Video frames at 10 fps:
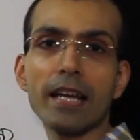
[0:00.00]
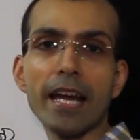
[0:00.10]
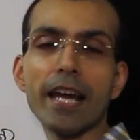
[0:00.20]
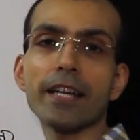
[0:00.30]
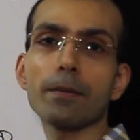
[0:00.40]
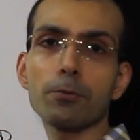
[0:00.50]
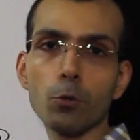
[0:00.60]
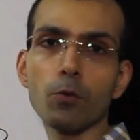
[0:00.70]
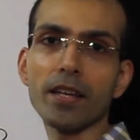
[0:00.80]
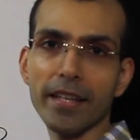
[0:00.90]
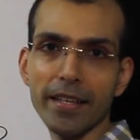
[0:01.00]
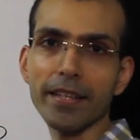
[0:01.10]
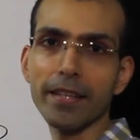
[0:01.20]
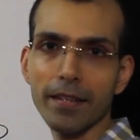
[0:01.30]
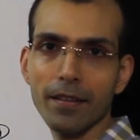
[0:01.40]
add up to
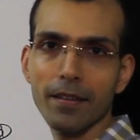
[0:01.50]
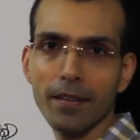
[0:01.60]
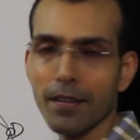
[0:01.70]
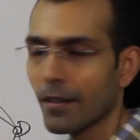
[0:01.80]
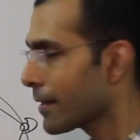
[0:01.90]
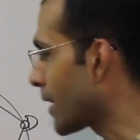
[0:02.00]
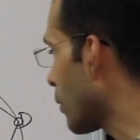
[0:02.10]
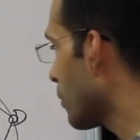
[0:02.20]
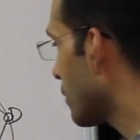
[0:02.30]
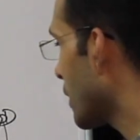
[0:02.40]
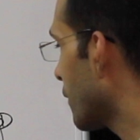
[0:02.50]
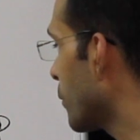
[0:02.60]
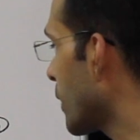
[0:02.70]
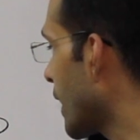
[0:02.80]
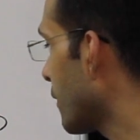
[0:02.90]
180. Now, if
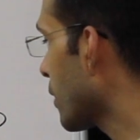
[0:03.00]
you have a